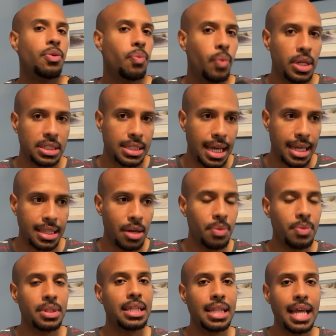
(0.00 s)
was that they
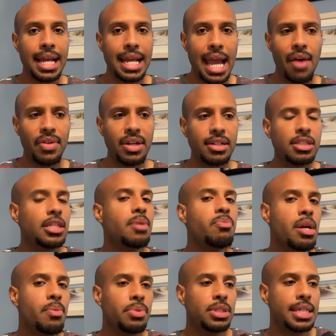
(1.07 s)
really like having
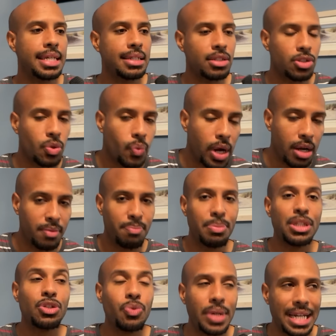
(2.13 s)
somewhere between 10
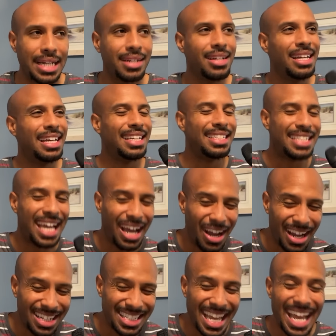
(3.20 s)

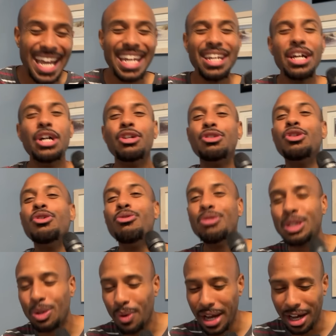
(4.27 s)
to
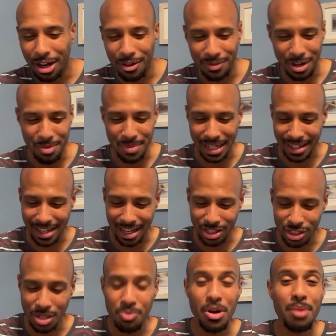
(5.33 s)
12, oh my
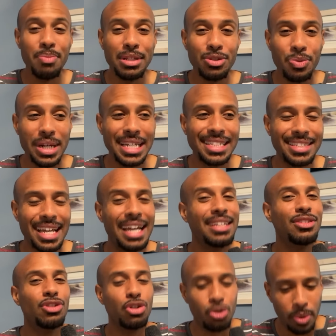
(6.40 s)
gosh, somewhere between
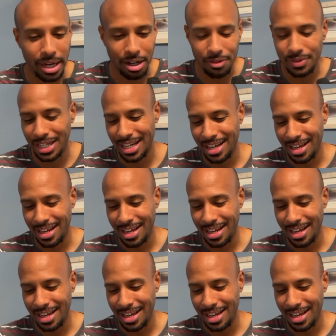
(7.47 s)
10 to 12